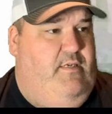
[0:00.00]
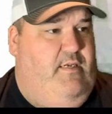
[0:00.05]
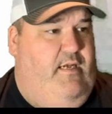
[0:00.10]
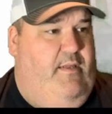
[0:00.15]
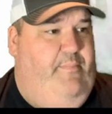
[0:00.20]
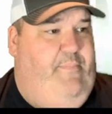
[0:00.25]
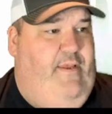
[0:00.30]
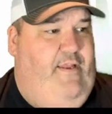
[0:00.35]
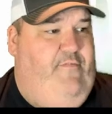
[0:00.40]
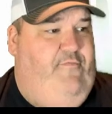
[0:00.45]

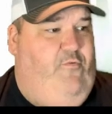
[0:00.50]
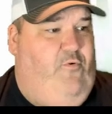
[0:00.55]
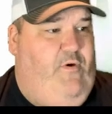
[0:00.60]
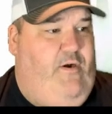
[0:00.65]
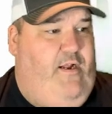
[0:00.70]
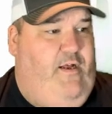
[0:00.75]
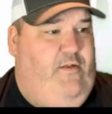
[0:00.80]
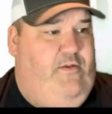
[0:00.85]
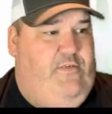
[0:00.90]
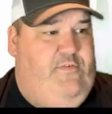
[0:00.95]
I paid four
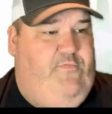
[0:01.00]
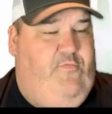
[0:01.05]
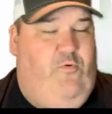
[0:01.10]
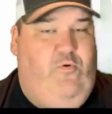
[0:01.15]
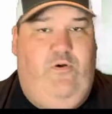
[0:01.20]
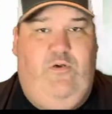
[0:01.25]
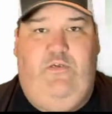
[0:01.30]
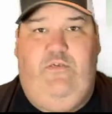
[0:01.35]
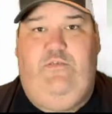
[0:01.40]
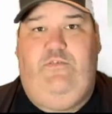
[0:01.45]
dollars
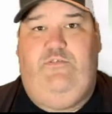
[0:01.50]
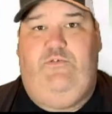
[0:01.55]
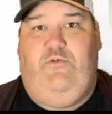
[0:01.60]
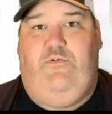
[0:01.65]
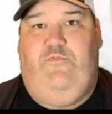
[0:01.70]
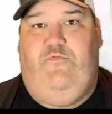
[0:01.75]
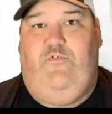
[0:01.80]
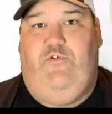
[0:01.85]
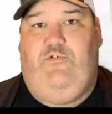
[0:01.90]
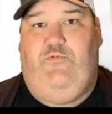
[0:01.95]
for it.
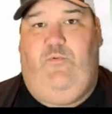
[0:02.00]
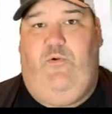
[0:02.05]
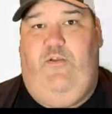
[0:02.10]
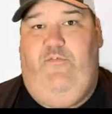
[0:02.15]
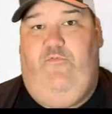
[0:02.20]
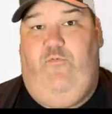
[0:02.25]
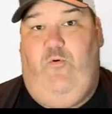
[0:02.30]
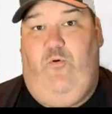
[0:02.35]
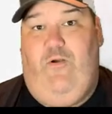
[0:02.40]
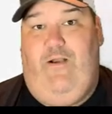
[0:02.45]
Sold for twenty
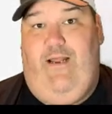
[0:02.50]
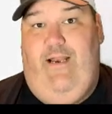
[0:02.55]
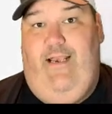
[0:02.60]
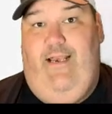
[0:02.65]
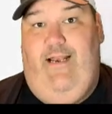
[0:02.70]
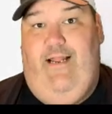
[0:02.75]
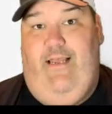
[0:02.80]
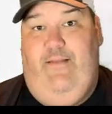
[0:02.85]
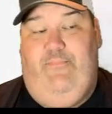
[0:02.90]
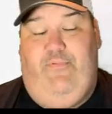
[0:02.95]
four ninety
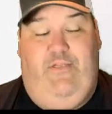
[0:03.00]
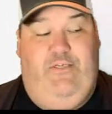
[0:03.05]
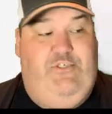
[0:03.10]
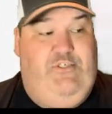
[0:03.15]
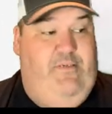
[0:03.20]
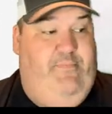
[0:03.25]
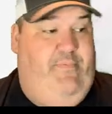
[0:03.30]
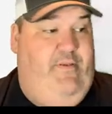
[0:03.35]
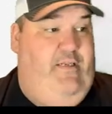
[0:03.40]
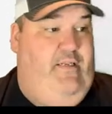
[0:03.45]
nine plus
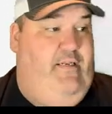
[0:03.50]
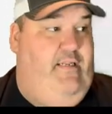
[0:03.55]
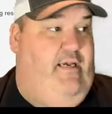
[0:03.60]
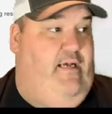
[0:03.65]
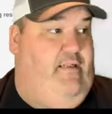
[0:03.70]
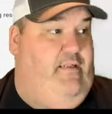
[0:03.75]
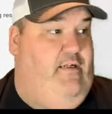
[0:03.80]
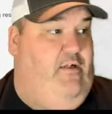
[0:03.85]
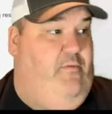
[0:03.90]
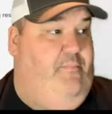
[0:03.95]
shipping.
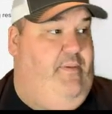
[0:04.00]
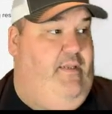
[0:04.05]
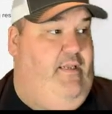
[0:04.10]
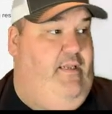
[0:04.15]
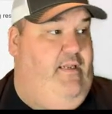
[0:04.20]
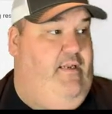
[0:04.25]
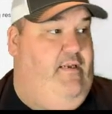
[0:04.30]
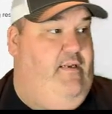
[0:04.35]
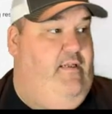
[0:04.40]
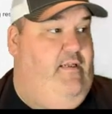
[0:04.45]
LL
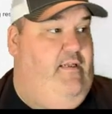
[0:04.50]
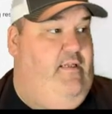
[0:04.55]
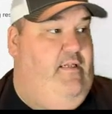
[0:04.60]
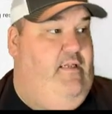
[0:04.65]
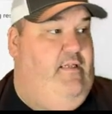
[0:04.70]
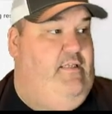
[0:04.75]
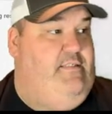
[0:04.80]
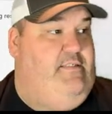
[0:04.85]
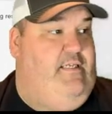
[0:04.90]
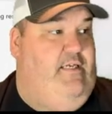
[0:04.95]
Bean
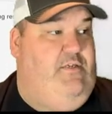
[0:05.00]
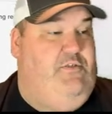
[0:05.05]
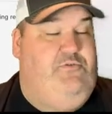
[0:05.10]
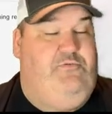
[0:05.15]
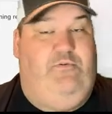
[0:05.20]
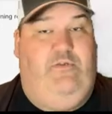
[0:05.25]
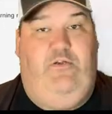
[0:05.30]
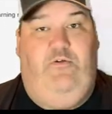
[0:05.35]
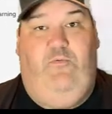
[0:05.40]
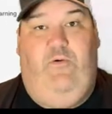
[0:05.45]
sells
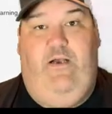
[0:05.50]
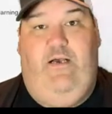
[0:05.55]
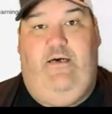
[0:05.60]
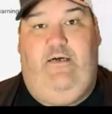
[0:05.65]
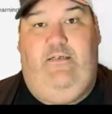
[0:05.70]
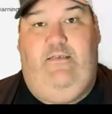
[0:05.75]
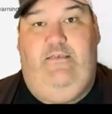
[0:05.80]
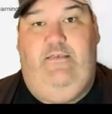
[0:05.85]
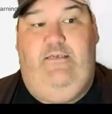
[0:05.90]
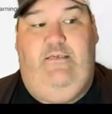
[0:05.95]
really
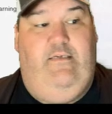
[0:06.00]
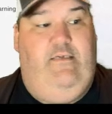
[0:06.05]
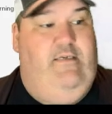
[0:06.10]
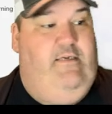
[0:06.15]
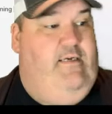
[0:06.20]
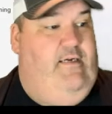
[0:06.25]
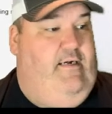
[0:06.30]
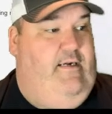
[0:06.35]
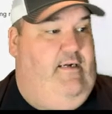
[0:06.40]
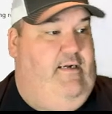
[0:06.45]
well.
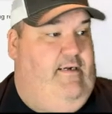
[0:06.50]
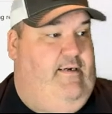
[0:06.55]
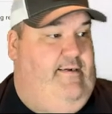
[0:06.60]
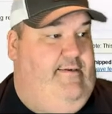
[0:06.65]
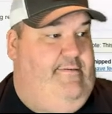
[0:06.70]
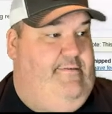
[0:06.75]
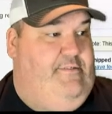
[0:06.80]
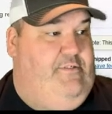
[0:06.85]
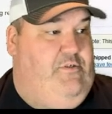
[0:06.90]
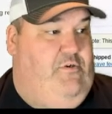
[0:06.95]

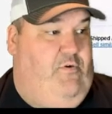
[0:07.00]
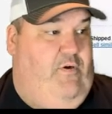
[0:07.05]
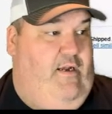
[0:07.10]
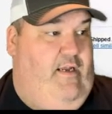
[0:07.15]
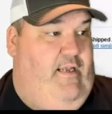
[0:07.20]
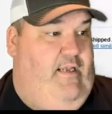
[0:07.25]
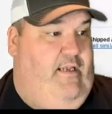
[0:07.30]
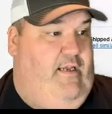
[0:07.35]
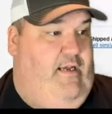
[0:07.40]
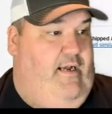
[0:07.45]
Uh, so
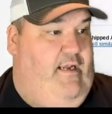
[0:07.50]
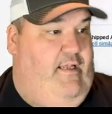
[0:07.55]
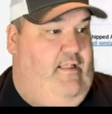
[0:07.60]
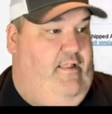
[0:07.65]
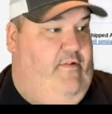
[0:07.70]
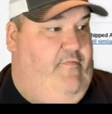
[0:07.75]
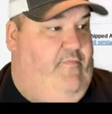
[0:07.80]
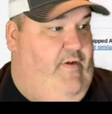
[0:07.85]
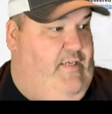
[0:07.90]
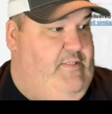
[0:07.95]
I
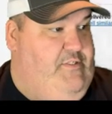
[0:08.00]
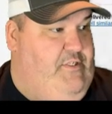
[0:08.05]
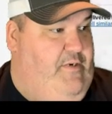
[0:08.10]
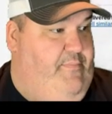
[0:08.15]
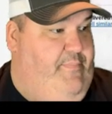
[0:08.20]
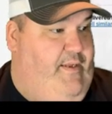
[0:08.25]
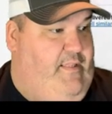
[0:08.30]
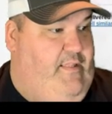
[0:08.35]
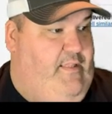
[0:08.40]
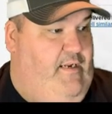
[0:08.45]
highly advise you to
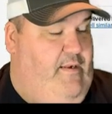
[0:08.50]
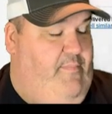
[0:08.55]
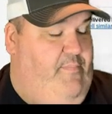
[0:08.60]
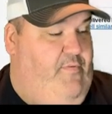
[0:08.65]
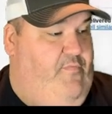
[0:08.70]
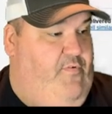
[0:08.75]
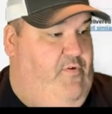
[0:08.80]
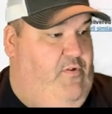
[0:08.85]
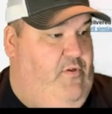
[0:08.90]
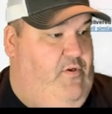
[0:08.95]
pick that up
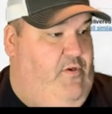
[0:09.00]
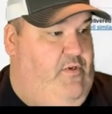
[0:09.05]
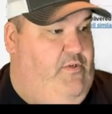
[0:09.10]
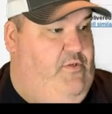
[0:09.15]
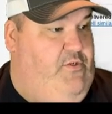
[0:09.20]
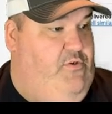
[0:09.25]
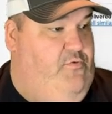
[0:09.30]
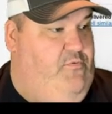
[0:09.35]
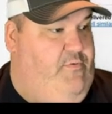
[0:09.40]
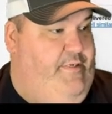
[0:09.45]
if you're looking
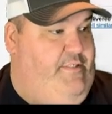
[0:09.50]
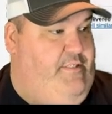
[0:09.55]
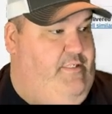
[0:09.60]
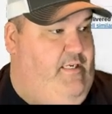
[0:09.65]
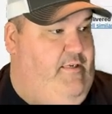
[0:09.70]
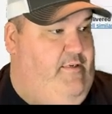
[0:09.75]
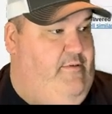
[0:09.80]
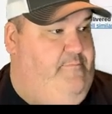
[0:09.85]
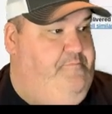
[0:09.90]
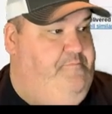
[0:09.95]
to
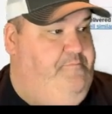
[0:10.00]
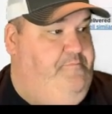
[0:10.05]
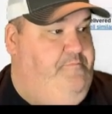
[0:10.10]
resell.